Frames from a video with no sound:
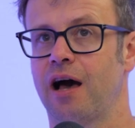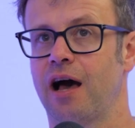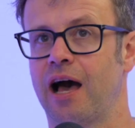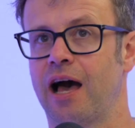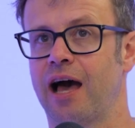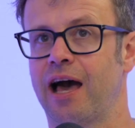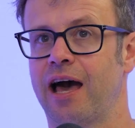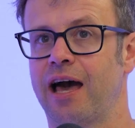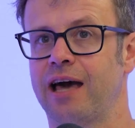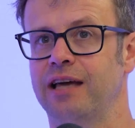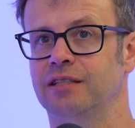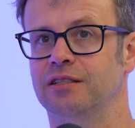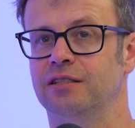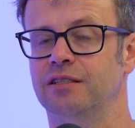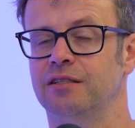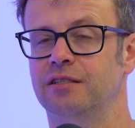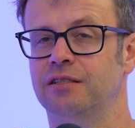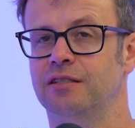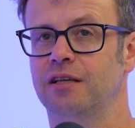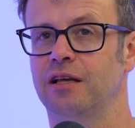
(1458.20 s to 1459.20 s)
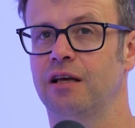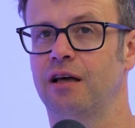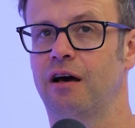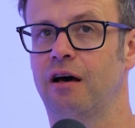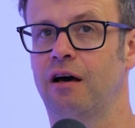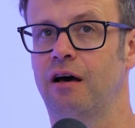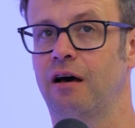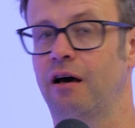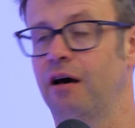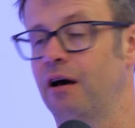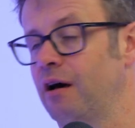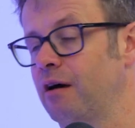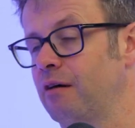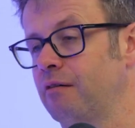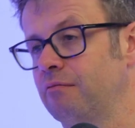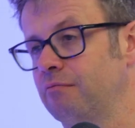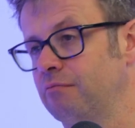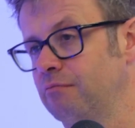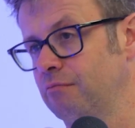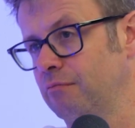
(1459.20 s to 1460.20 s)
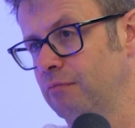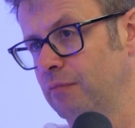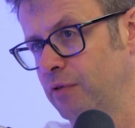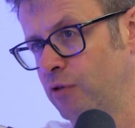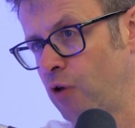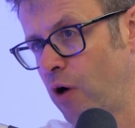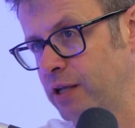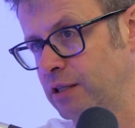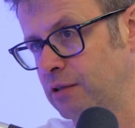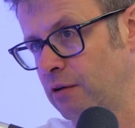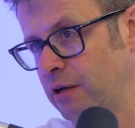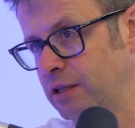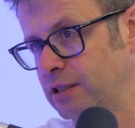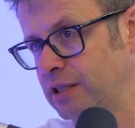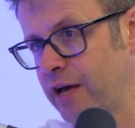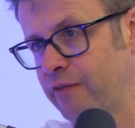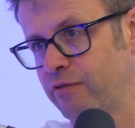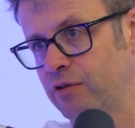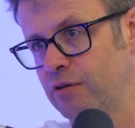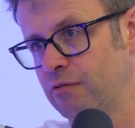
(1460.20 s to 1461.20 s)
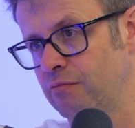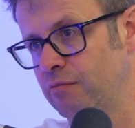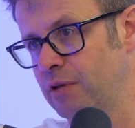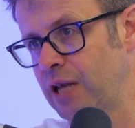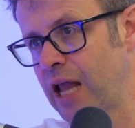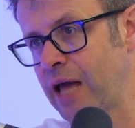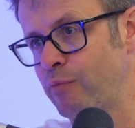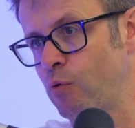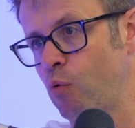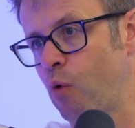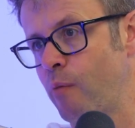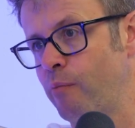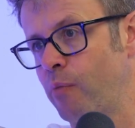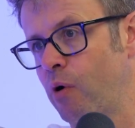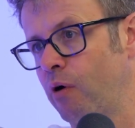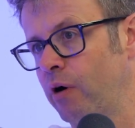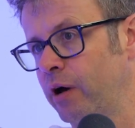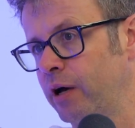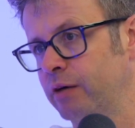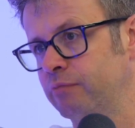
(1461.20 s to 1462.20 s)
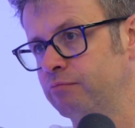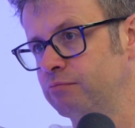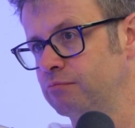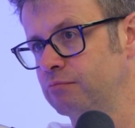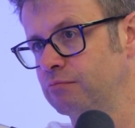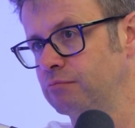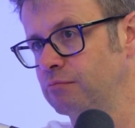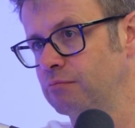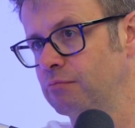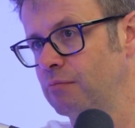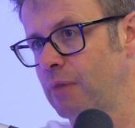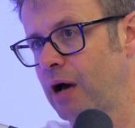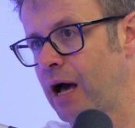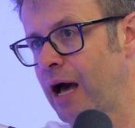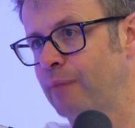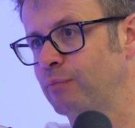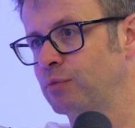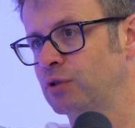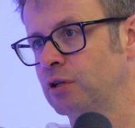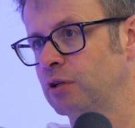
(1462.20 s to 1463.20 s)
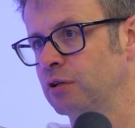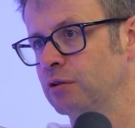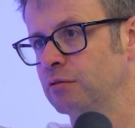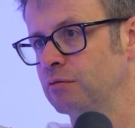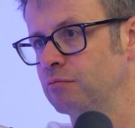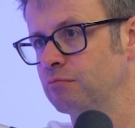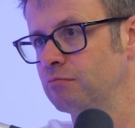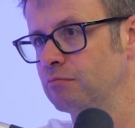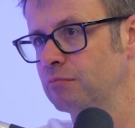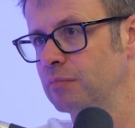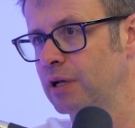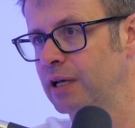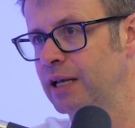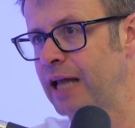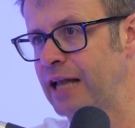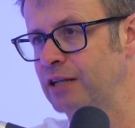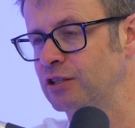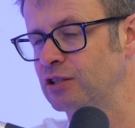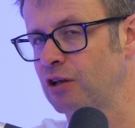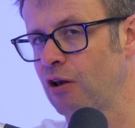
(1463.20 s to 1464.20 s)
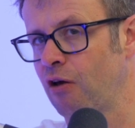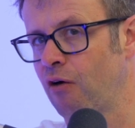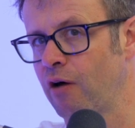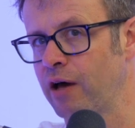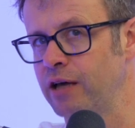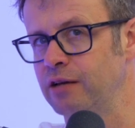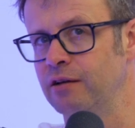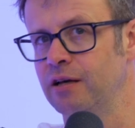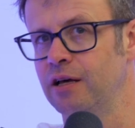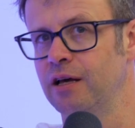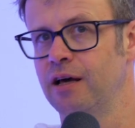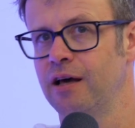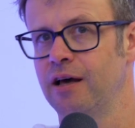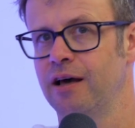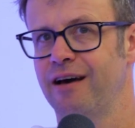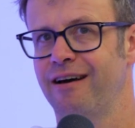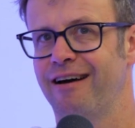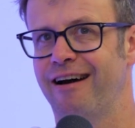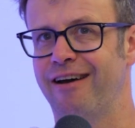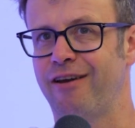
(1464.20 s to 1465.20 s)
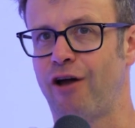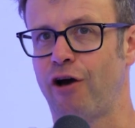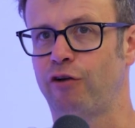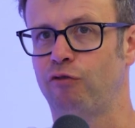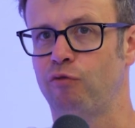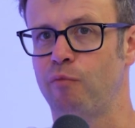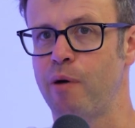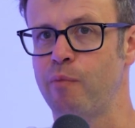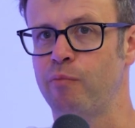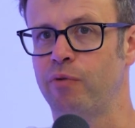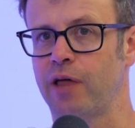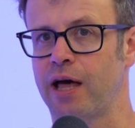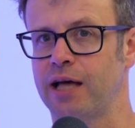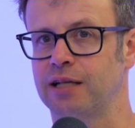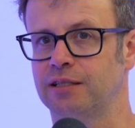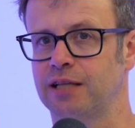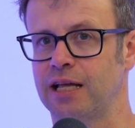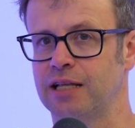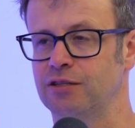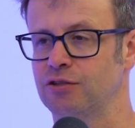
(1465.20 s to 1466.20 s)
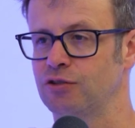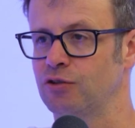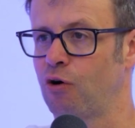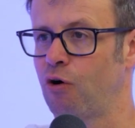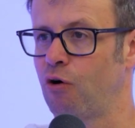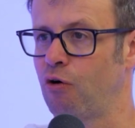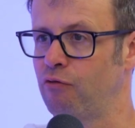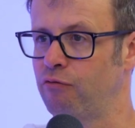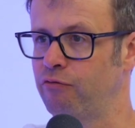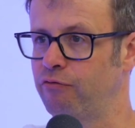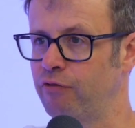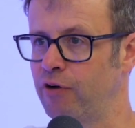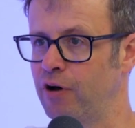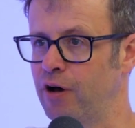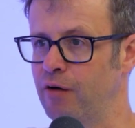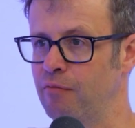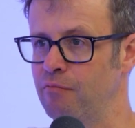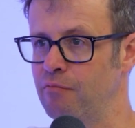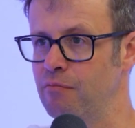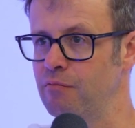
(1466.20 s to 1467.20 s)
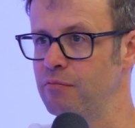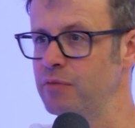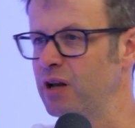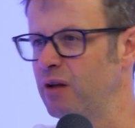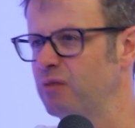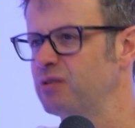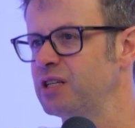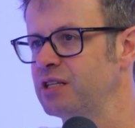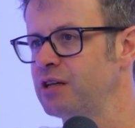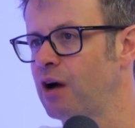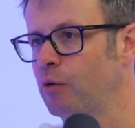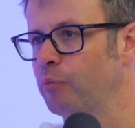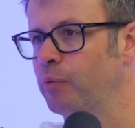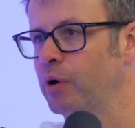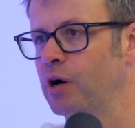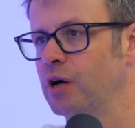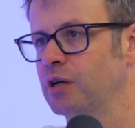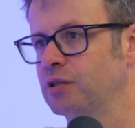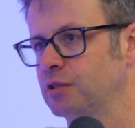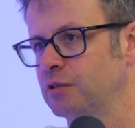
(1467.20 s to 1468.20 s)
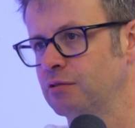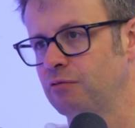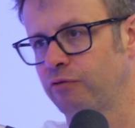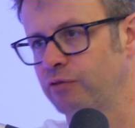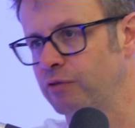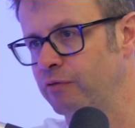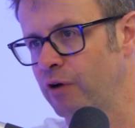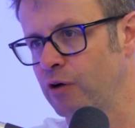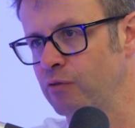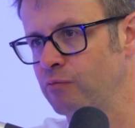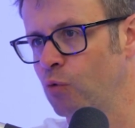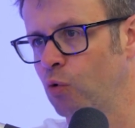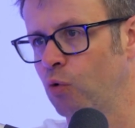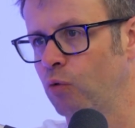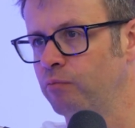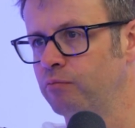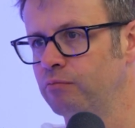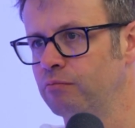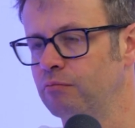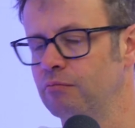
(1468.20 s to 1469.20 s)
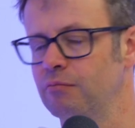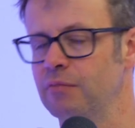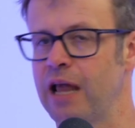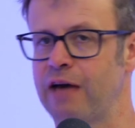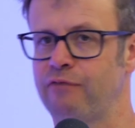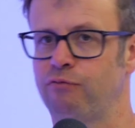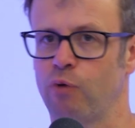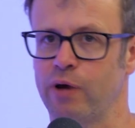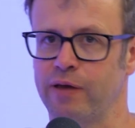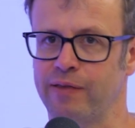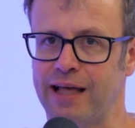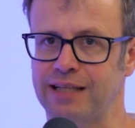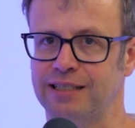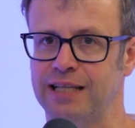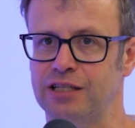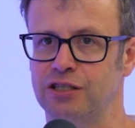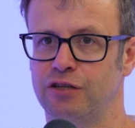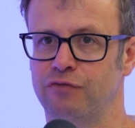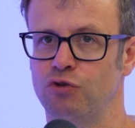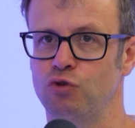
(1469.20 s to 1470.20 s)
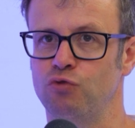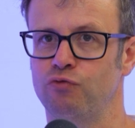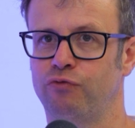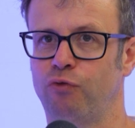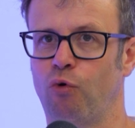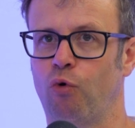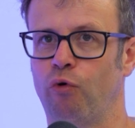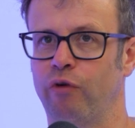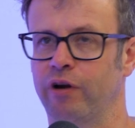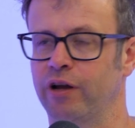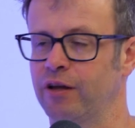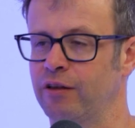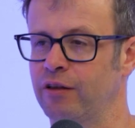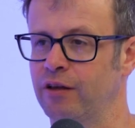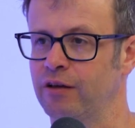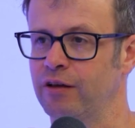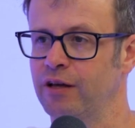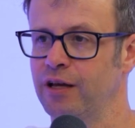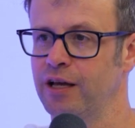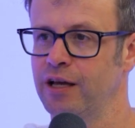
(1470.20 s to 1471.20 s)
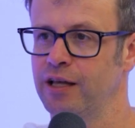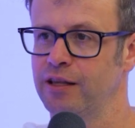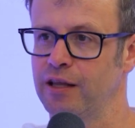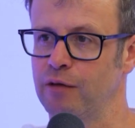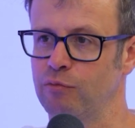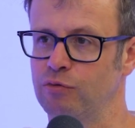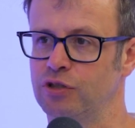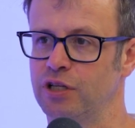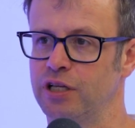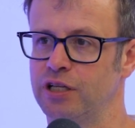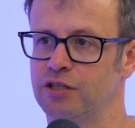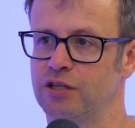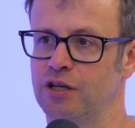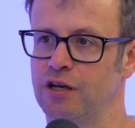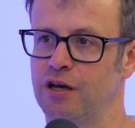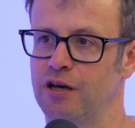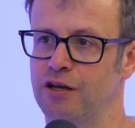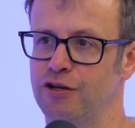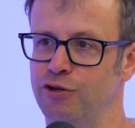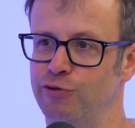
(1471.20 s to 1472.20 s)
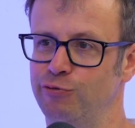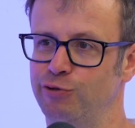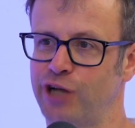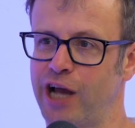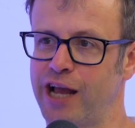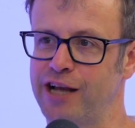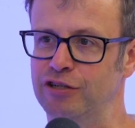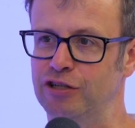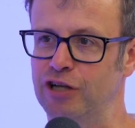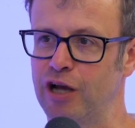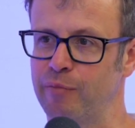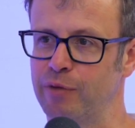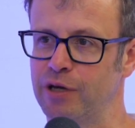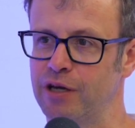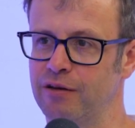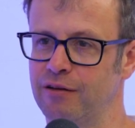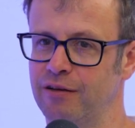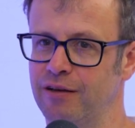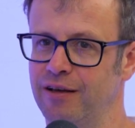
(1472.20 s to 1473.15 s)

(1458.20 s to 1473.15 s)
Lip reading: And 1997, Labour won by an absolute landslide. And I can remember that sense of, as a young person, you're often a vote more left wing, that sense of euphoria that there was this new change coming in.